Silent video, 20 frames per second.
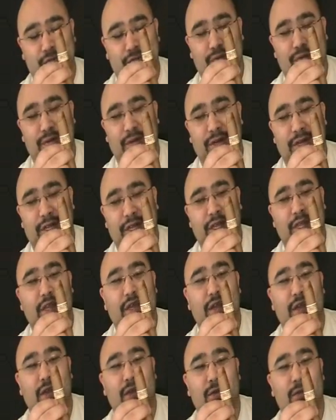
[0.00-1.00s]
pretty
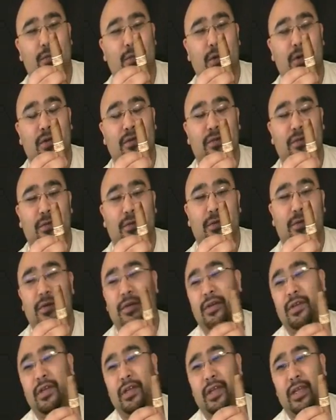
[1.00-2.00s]
wonderful
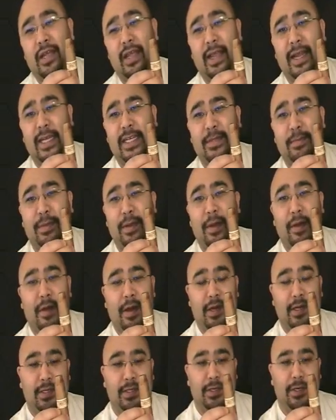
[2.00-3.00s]

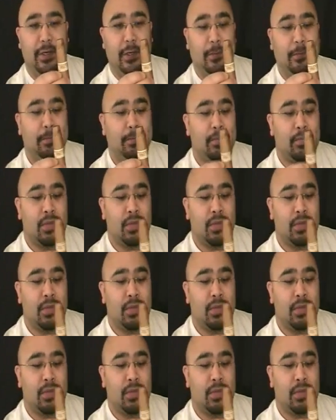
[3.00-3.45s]
experience here.